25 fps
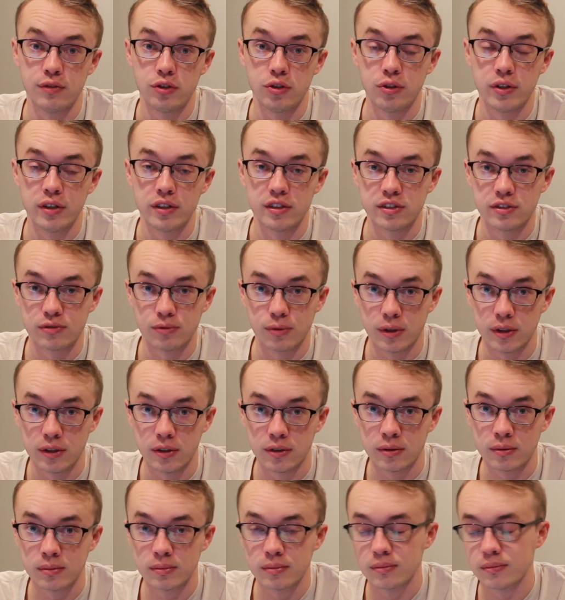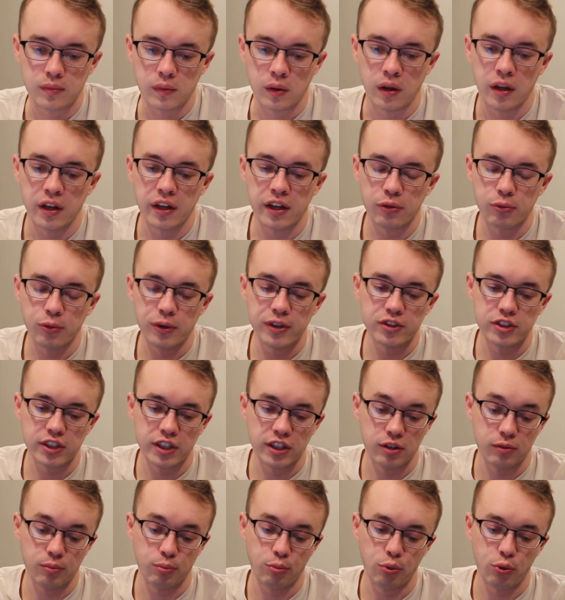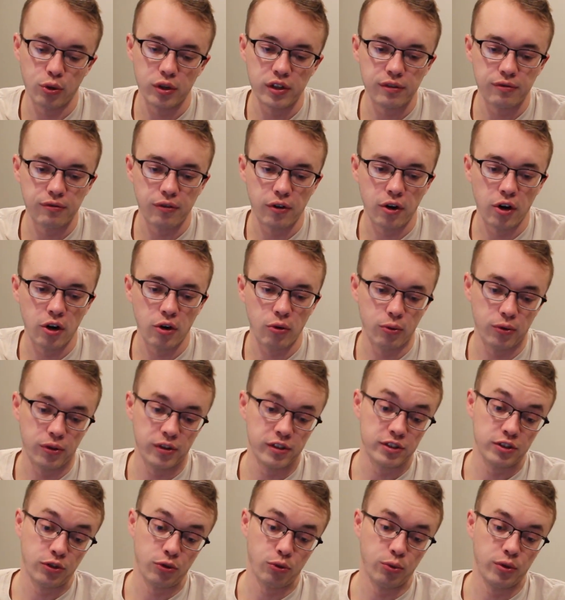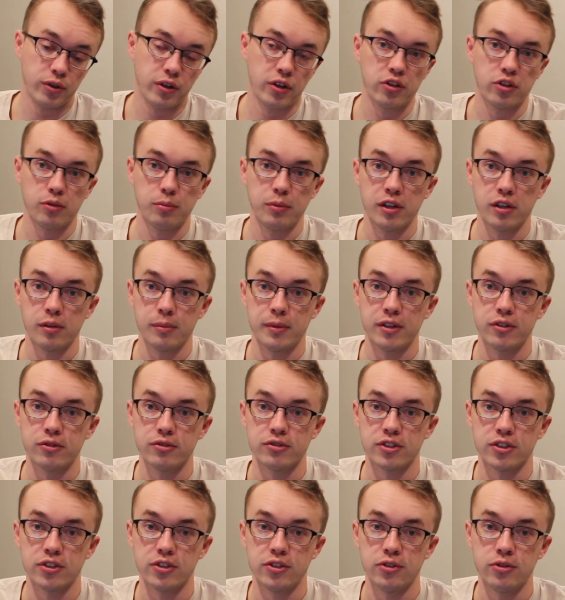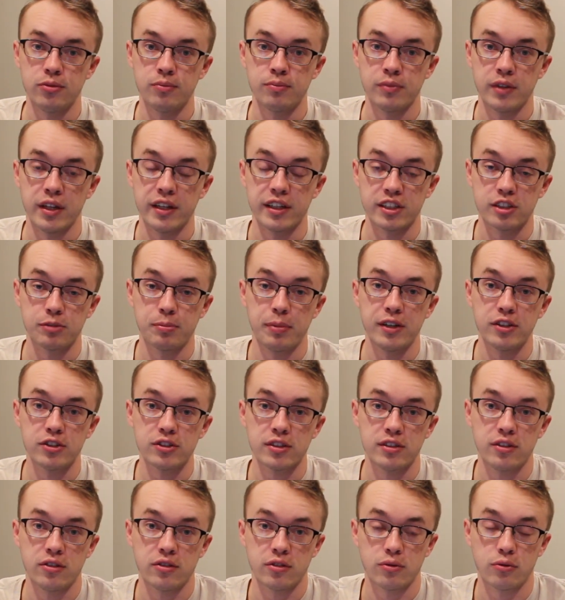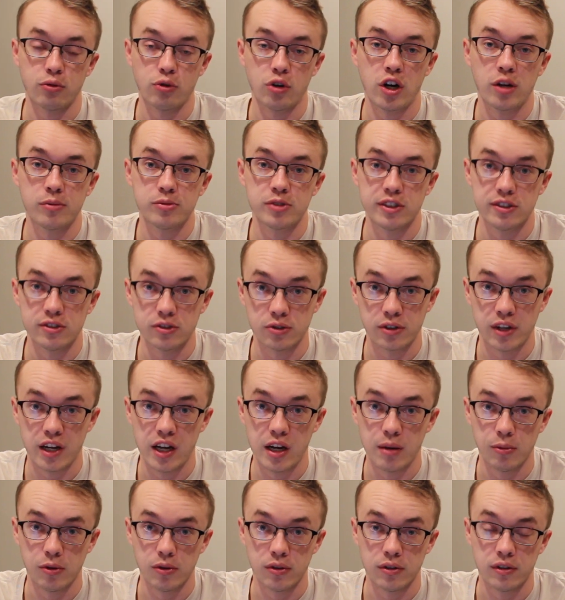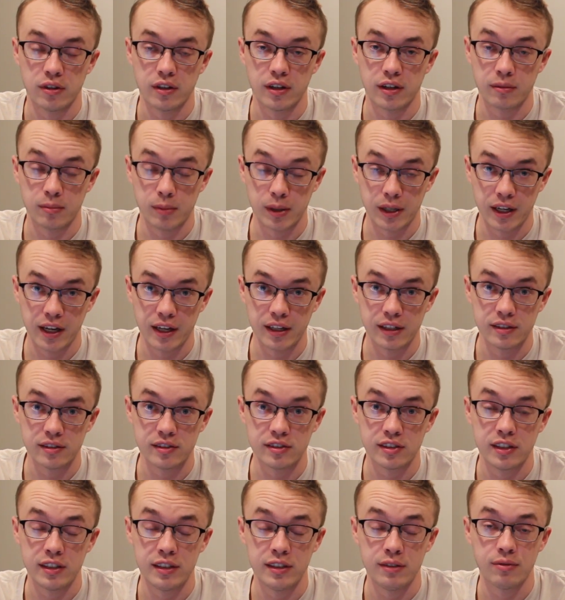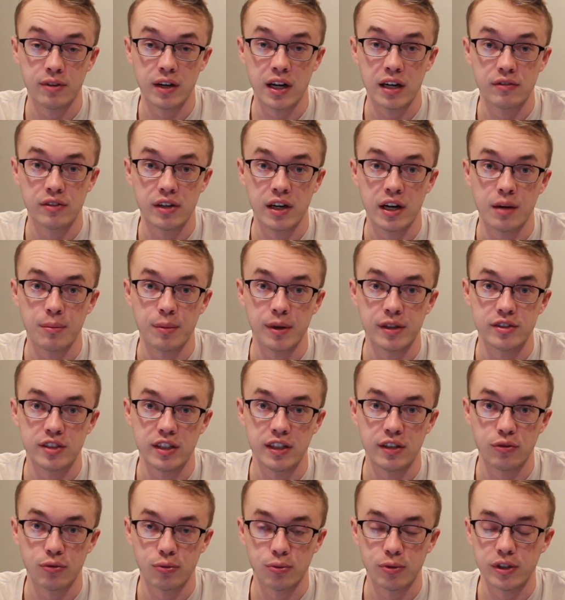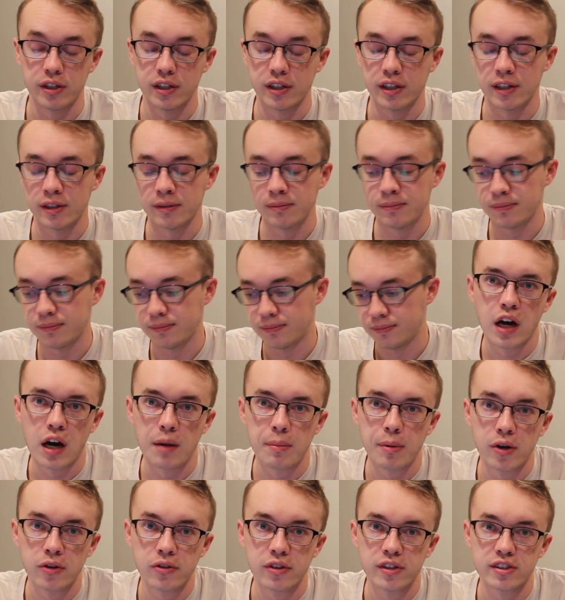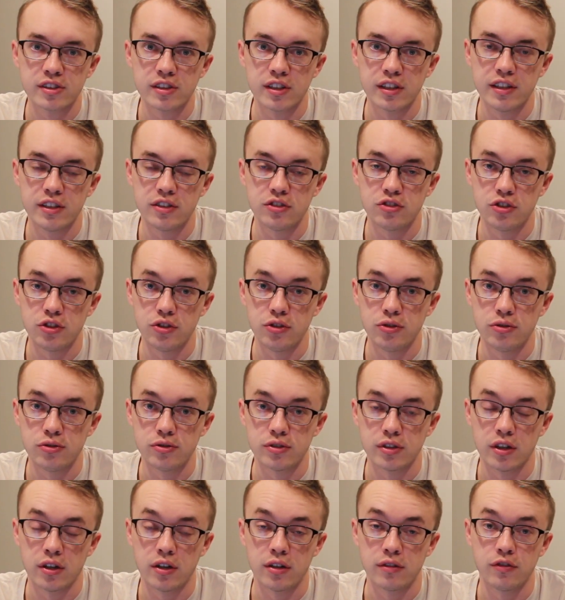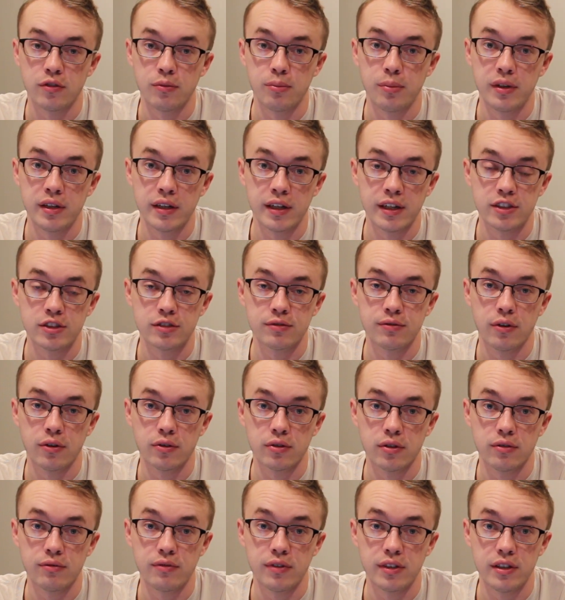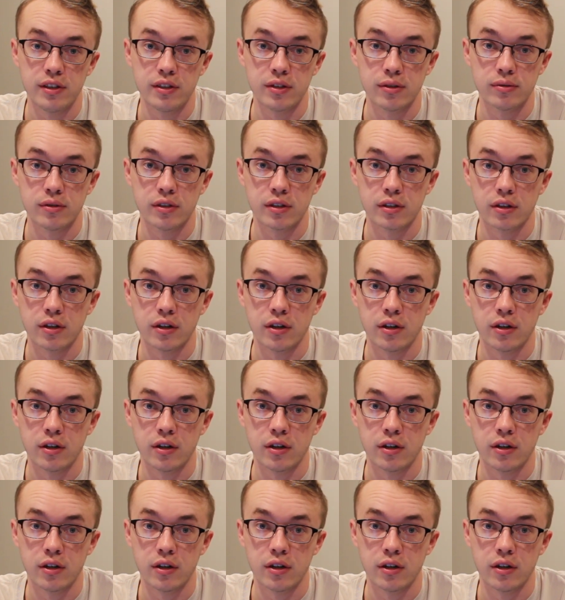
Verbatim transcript: of you in as well. It can reach out pretty far with its three hundred millimeter zoom, especially on a crop sensor camera like my Canon T five i and my T three i. I bought this lens used off of b h photo video dot